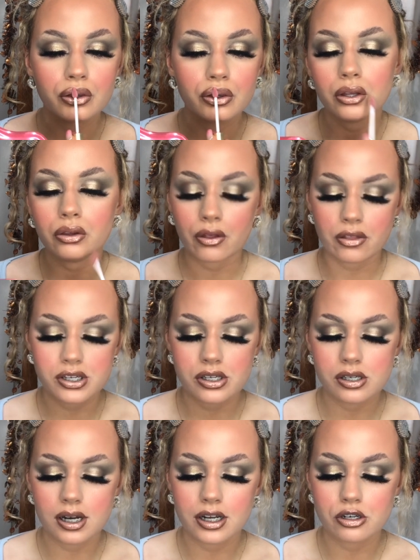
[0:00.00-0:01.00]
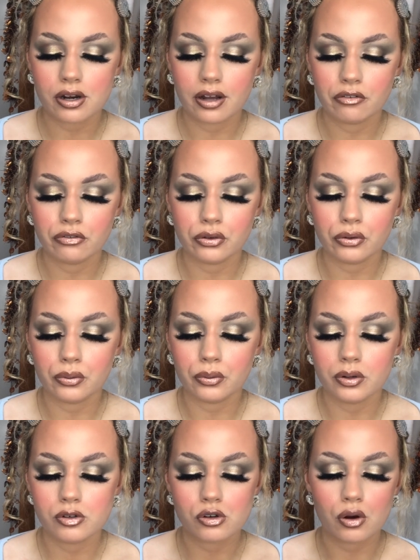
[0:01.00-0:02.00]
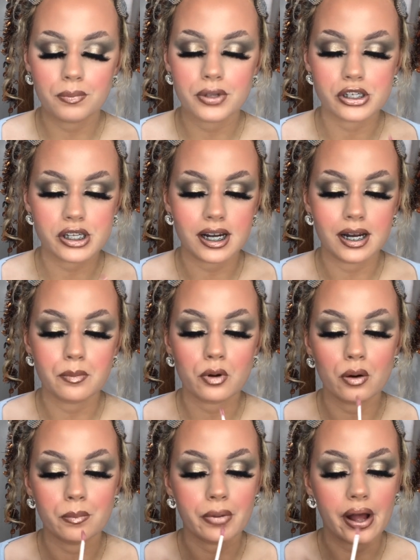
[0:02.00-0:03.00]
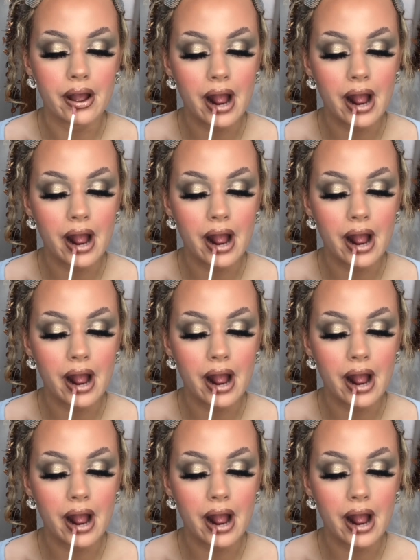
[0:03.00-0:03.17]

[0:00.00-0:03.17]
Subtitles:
So this is literally a full Doll Beauty lip combo.